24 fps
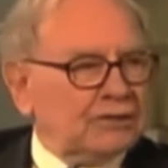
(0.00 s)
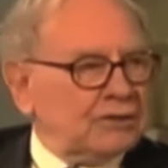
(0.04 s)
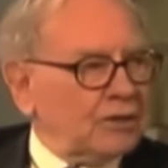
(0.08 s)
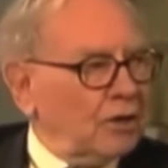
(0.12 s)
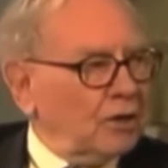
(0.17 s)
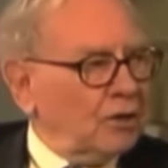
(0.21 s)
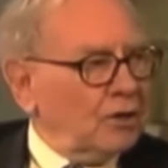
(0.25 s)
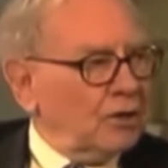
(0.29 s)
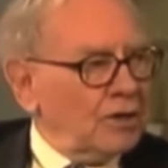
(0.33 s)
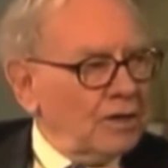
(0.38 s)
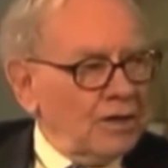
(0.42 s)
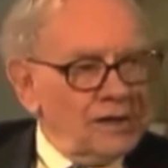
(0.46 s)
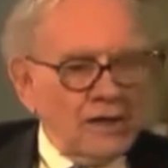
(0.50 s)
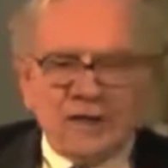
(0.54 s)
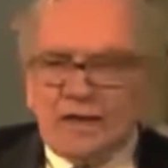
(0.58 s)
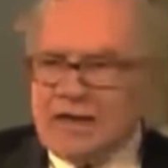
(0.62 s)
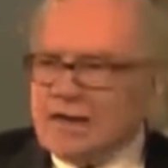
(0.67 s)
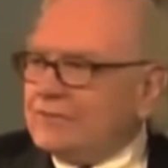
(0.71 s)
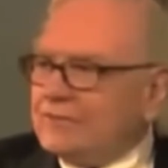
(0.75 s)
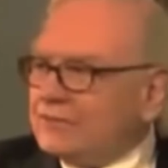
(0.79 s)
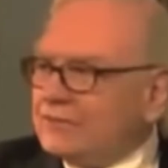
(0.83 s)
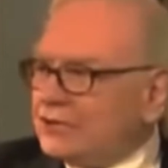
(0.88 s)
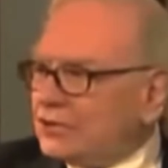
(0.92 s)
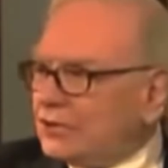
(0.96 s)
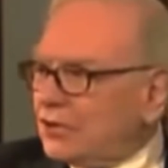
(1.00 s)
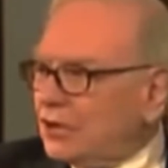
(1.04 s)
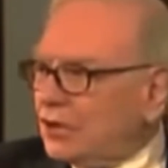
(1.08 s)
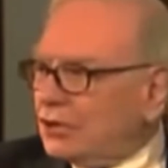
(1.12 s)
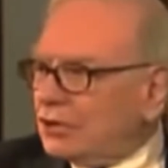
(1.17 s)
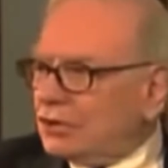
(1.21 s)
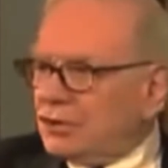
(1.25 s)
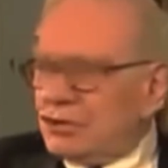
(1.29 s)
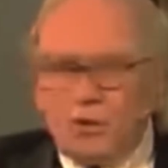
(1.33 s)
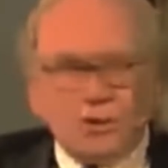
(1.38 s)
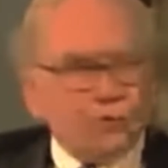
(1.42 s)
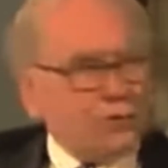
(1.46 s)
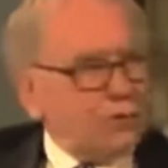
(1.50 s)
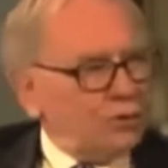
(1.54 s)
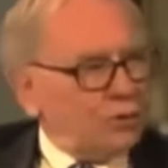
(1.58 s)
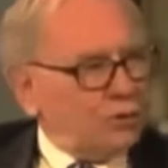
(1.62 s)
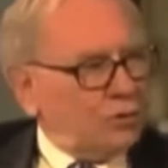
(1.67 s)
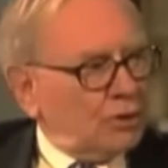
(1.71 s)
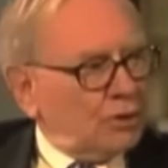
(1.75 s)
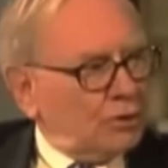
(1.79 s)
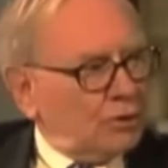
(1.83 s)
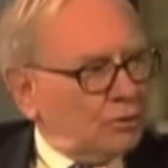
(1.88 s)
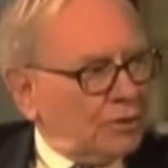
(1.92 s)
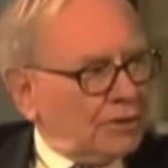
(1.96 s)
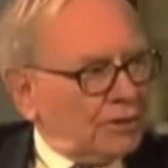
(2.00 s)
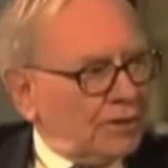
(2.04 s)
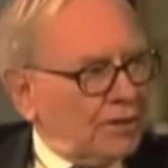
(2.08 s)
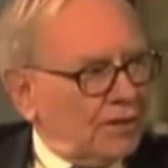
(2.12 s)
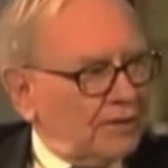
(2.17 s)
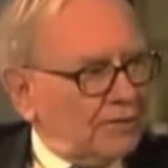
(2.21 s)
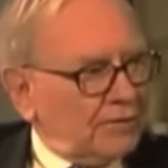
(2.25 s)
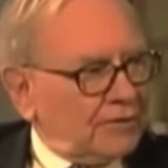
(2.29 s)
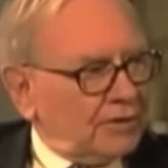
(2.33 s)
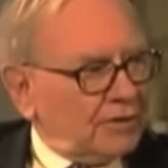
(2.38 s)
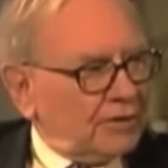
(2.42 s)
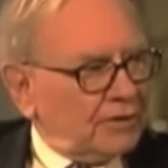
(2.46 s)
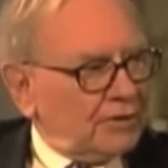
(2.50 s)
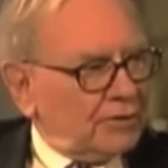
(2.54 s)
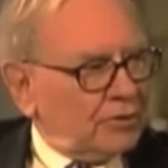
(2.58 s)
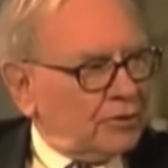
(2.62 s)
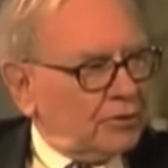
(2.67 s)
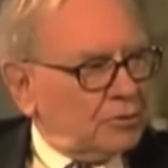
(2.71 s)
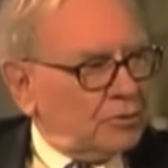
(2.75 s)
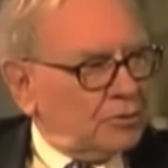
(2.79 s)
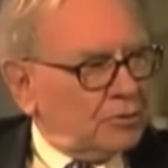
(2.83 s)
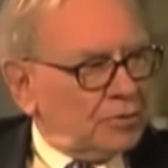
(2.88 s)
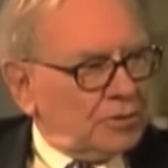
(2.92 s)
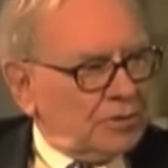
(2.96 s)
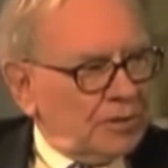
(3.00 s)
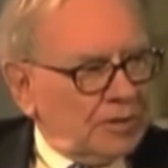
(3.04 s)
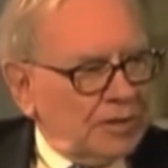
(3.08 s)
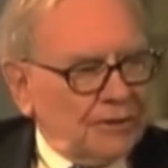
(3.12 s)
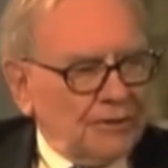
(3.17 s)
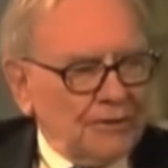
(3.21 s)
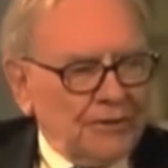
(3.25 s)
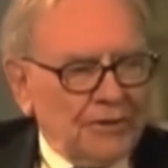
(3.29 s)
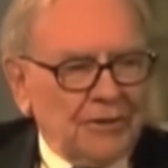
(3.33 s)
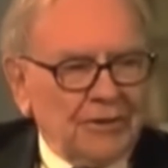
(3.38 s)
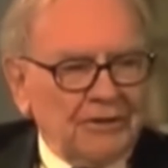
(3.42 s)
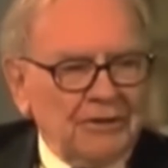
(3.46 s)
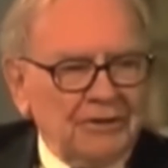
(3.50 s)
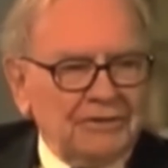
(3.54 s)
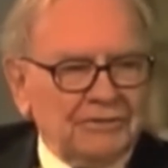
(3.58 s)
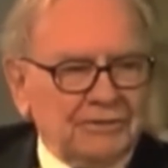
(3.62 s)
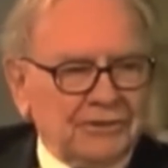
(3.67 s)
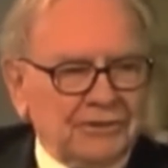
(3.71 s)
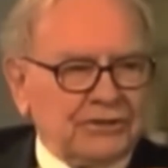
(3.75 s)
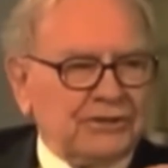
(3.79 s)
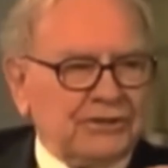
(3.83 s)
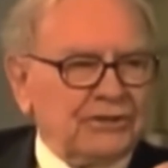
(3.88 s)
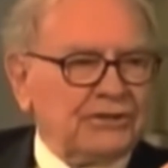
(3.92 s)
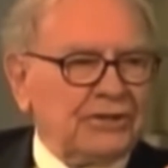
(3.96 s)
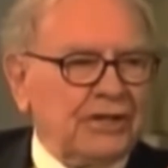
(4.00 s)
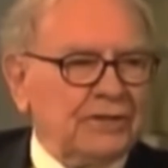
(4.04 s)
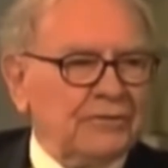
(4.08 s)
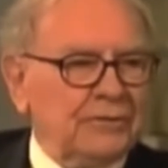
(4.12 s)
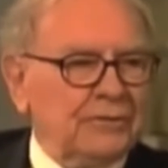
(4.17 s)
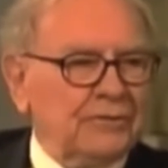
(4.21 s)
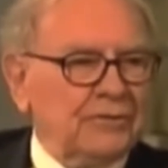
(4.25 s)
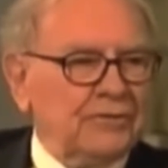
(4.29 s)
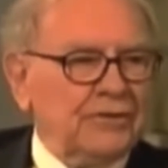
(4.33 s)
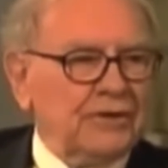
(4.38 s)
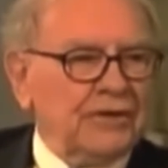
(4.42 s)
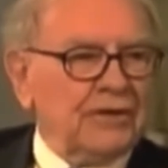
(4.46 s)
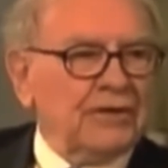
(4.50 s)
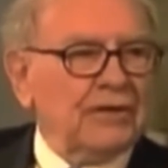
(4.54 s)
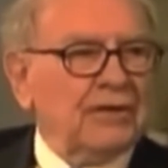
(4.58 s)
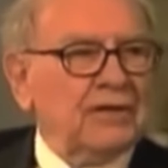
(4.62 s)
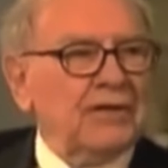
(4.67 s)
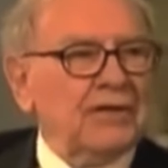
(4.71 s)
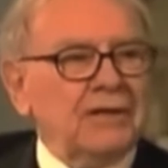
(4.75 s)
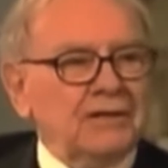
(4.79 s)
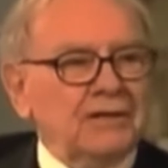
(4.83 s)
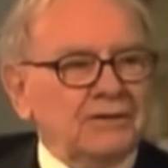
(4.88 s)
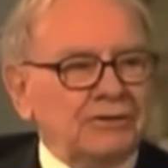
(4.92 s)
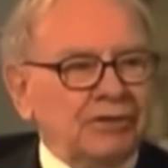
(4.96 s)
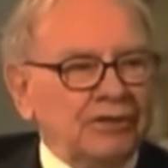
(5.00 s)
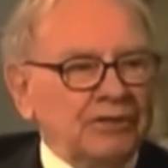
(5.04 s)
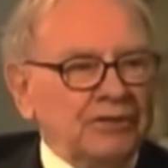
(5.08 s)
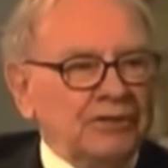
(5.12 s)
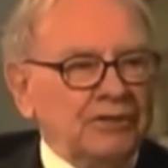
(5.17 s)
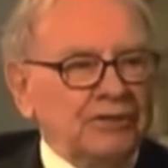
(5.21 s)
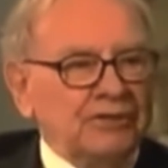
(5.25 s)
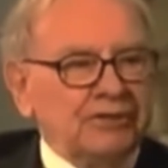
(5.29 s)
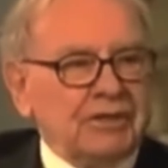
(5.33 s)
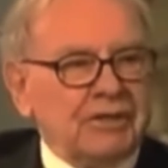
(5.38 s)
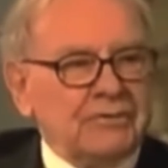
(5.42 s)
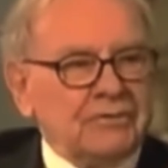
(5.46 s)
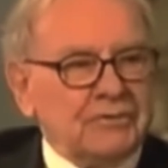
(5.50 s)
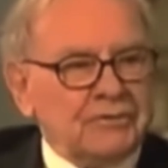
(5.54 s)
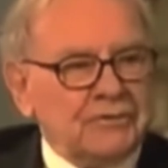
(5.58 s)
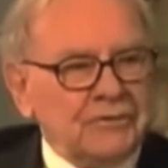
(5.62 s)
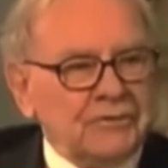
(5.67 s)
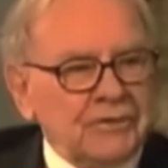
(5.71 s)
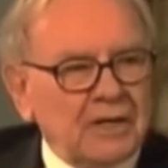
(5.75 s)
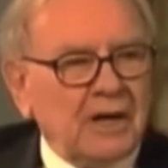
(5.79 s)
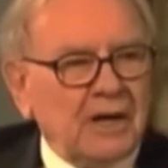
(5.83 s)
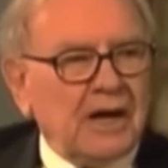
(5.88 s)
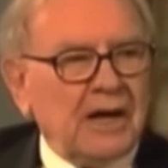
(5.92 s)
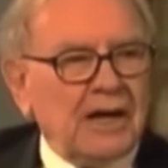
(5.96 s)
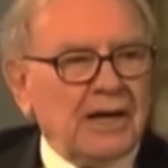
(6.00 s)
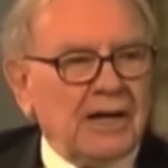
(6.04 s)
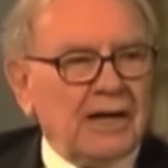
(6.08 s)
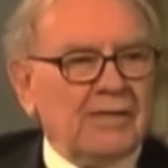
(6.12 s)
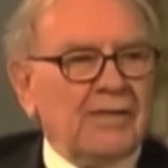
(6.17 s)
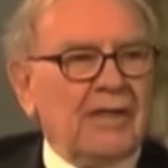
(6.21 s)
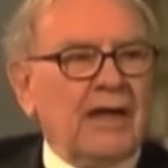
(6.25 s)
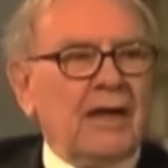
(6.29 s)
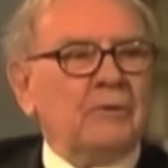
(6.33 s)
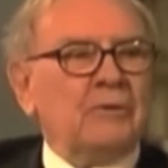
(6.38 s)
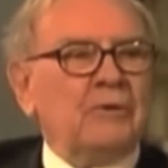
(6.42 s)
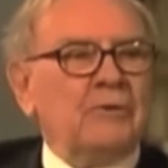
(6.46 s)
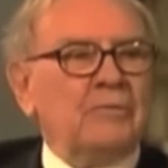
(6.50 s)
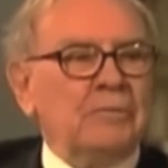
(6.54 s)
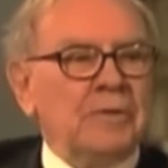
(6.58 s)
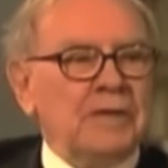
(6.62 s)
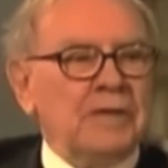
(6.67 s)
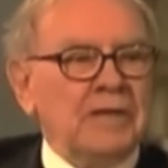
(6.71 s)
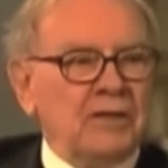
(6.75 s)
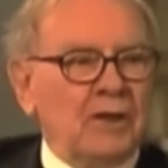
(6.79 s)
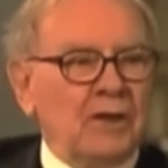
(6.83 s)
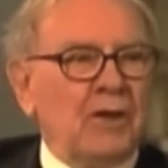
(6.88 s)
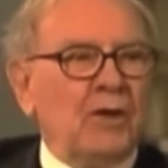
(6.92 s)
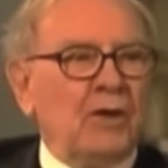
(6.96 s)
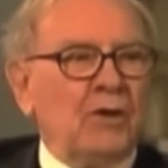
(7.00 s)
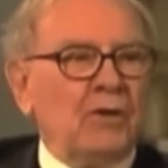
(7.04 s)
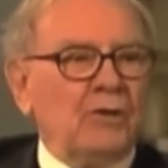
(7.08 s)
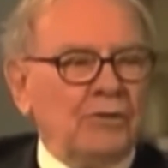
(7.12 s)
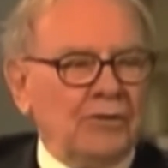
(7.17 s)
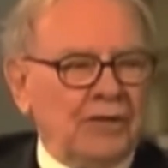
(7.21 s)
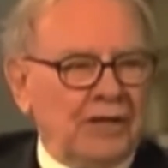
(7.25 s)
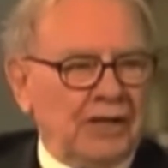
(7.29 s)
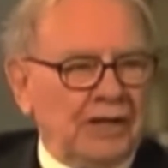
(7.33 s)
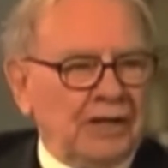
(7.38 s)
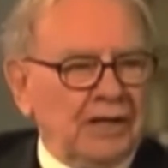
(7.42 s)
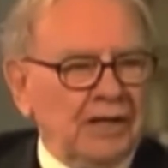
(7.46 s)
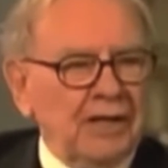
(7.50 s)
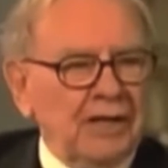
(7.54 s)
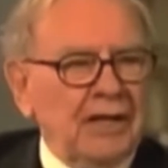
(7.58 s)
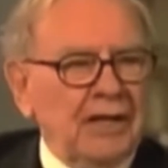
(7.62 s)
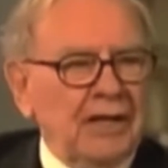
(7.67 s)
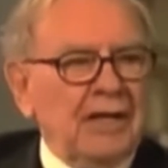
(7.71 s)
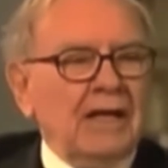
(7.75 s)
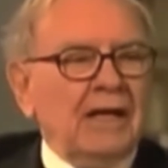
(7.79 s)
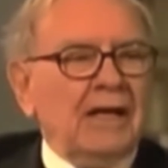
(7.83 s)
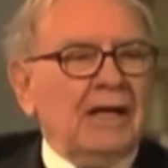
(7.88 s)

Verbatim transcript: So if you took all the gold in the world, we could have a cube that went down there sixty-seven feet, uh-huh. sixty-seven feet high, and that would be the whole thing.